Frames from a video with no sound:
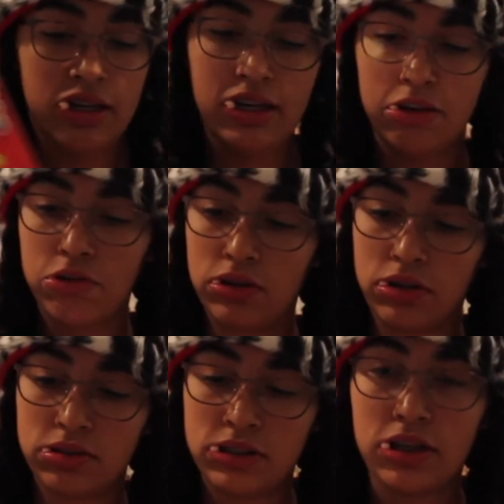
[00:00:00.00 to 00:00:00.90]
a,
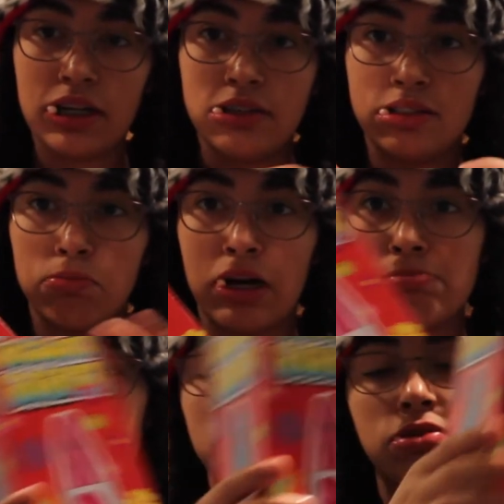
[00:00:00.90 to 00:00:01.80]
oh, still has some
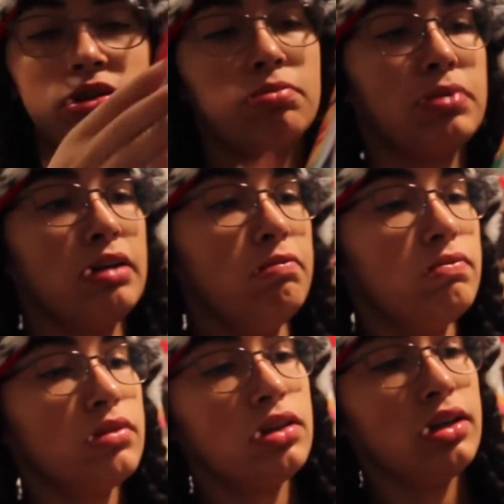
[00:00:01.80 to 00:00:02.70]
wrapping paper on it, but
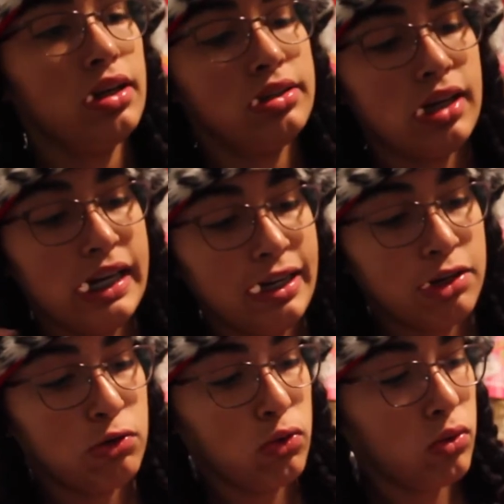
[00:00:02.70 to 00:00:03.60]
it is a
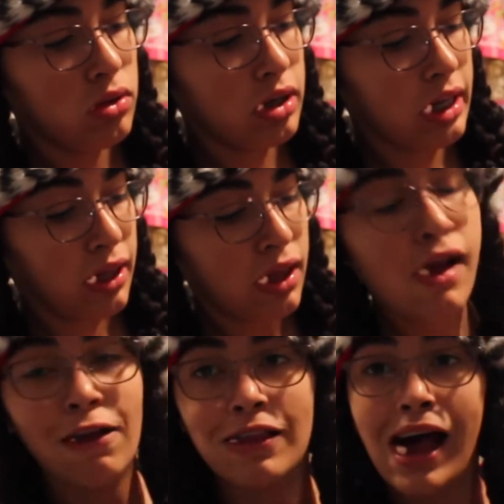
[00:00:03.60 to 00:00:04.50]
cool looking
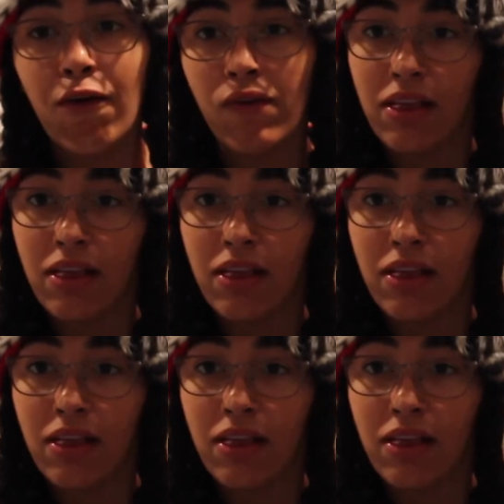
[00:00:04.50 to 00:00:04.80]
lava